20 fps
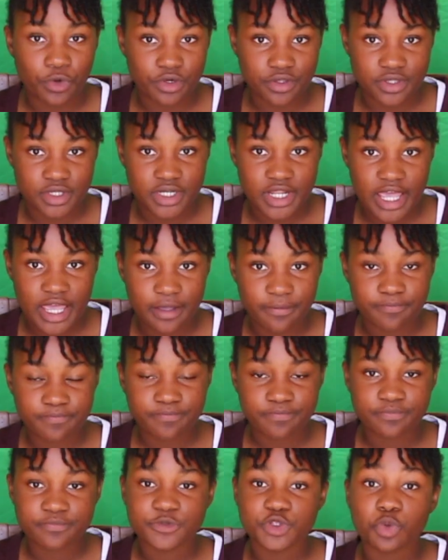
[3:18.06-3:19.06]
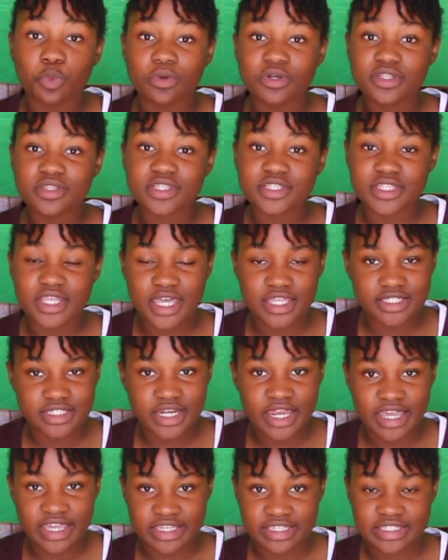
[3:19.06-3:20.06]
Word of the day. The word of the day
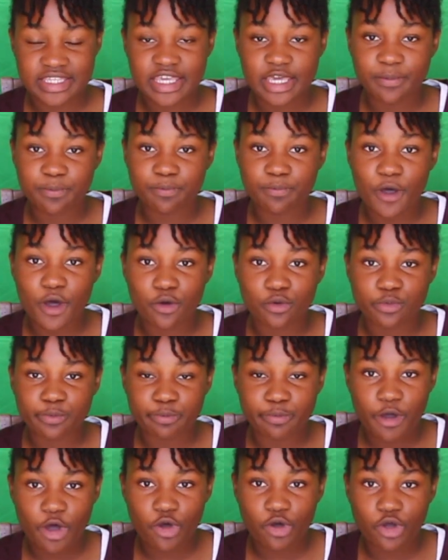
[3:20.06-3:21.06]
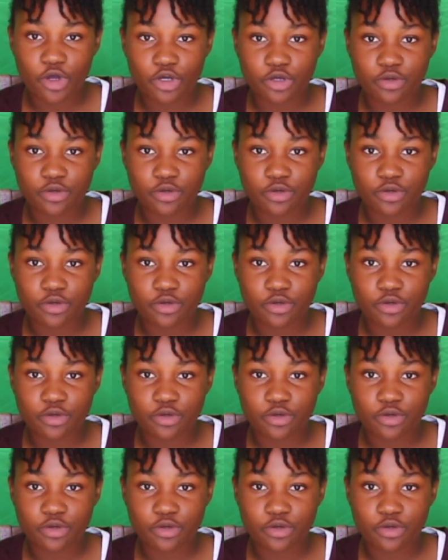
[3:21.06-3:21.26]
today is hippo. I